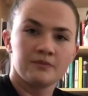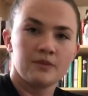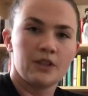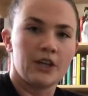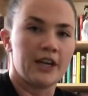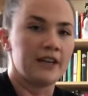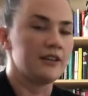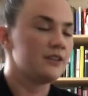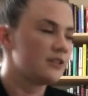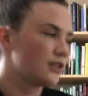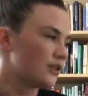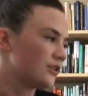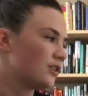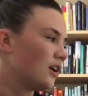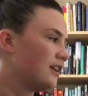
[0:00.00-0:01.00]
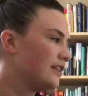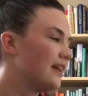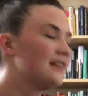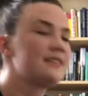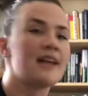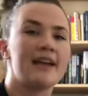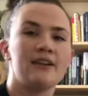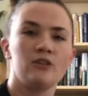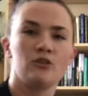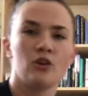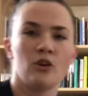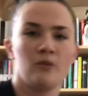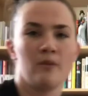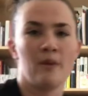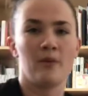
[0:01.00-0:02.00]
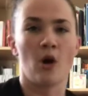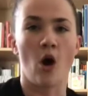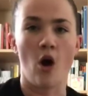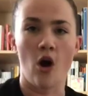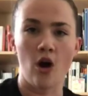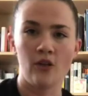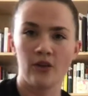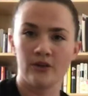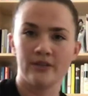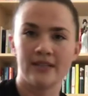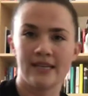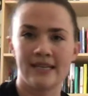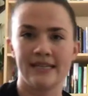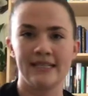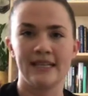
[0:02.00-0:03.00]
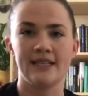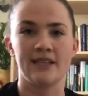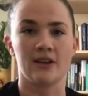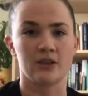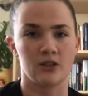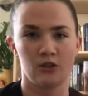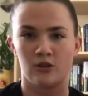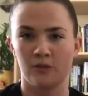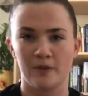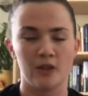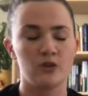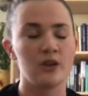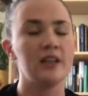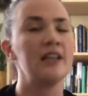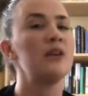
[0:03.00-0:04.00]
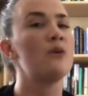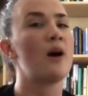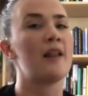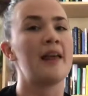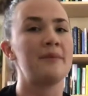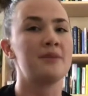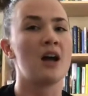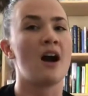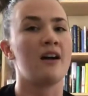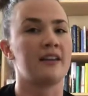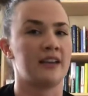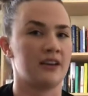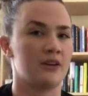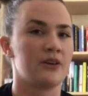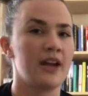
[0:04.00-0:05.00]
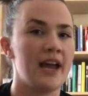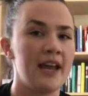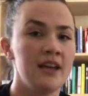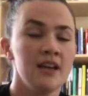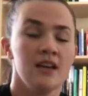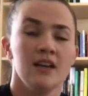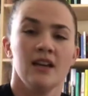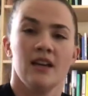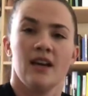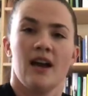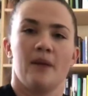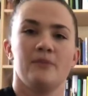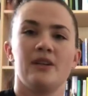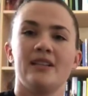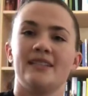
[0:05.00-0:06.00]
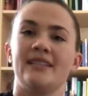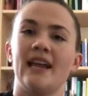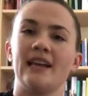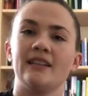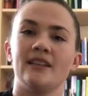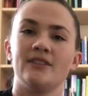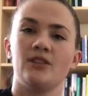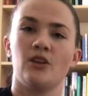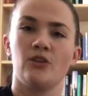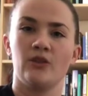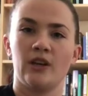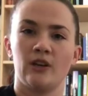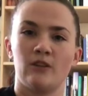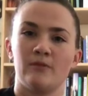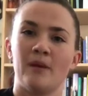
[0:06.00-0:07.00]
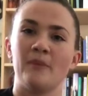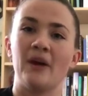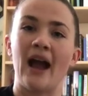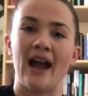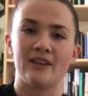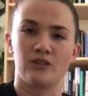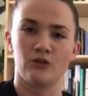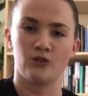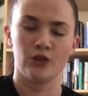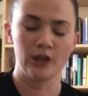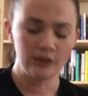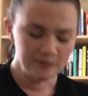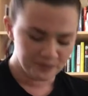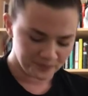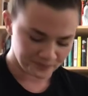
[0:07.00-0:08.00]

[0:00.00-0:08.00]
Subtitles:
Good, so you start in that side control. Remember all those key details. You should be drilling while I'm talking, okay? I'm just saying this so you can remember as you drill.